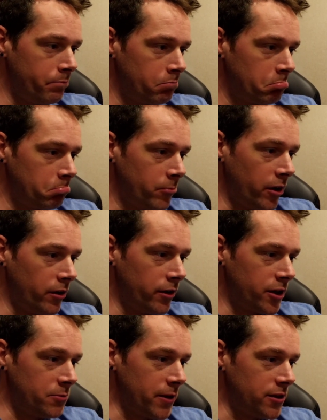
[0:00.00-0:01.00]
They're an
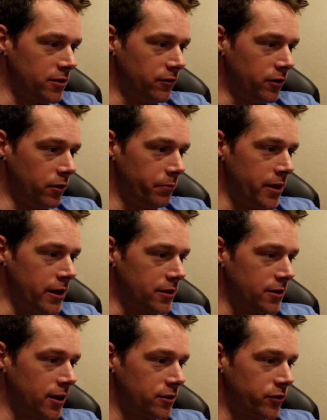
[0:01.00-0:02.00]
expensive little piece,
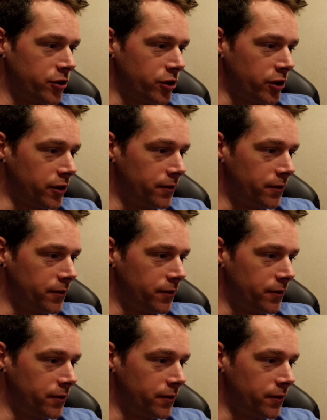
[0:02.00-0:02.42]
that's for sure.